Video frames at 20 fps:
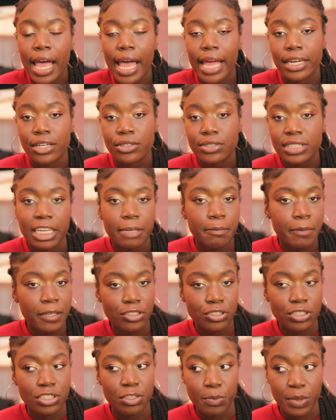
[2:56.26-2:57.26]
and he'll take
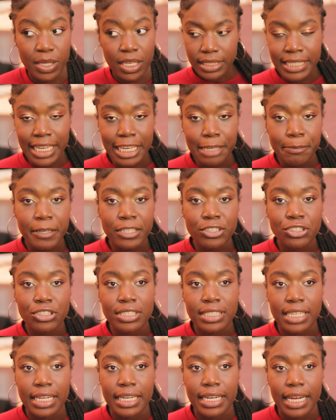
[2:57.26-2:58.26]
pictures of me. Take
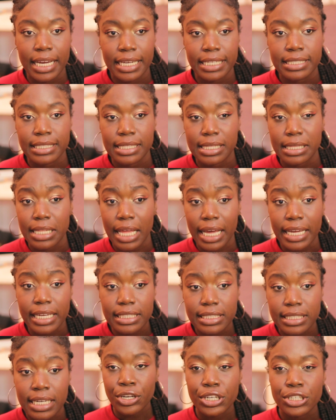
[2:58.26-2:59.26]
pictures in nice
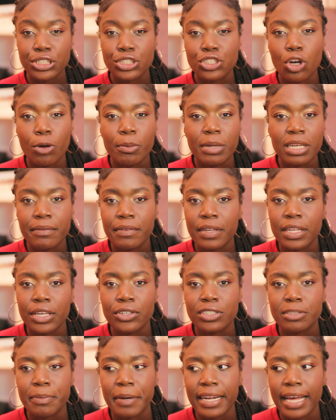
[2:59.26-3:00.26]
light. There are so many
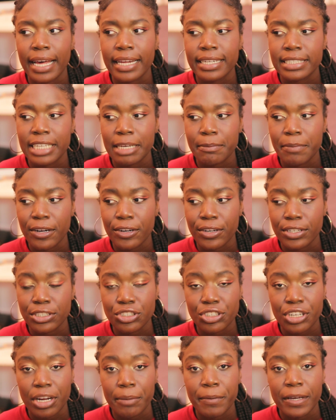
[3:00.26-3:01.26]
videos about how to take better
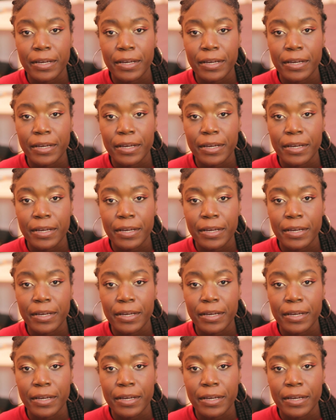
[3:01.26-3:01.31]
Instagram